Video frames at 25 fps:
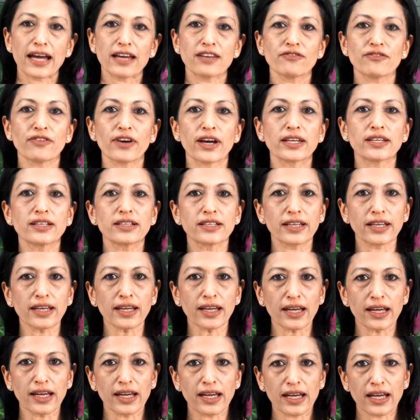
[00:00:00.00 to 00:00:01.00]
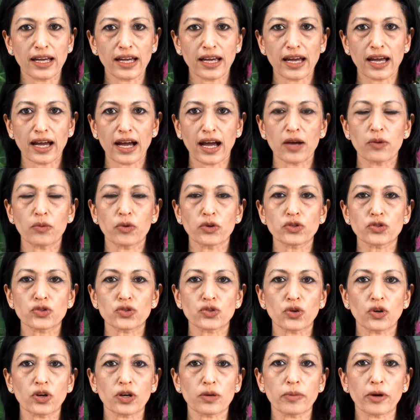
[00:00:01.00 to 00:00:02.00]
And finally, I want to
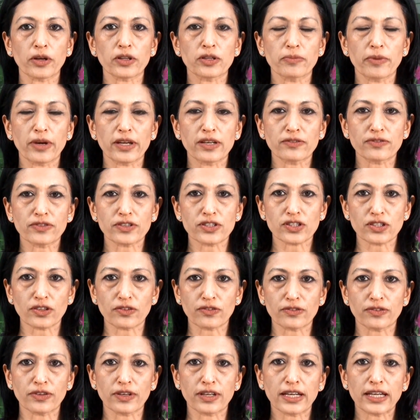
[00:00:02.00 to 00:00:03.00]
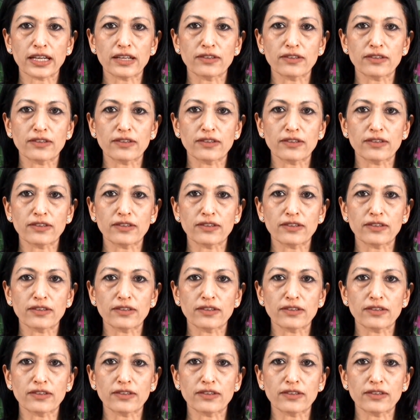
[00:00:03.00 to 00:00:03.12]
talk about the benefits of